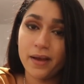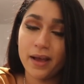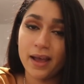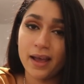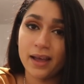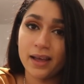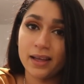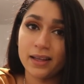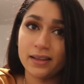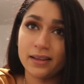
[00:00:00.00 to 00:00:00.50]

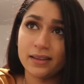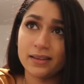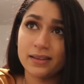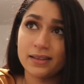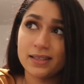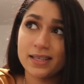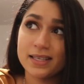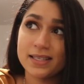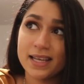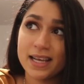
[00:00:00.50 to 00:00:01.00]
and
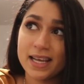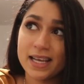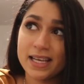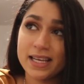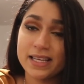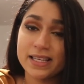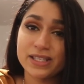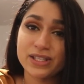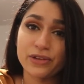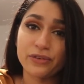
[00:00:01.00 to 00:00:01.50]
today
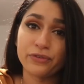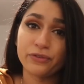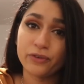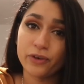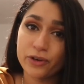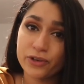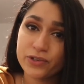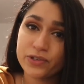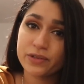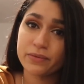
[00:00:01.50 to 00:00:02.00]
is the
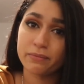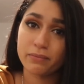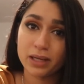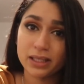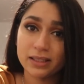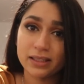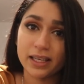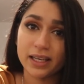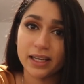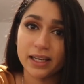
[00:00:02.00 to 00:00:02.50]
first
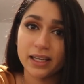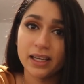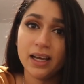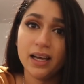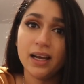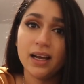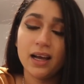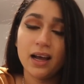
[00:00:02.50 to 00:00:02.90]
Monday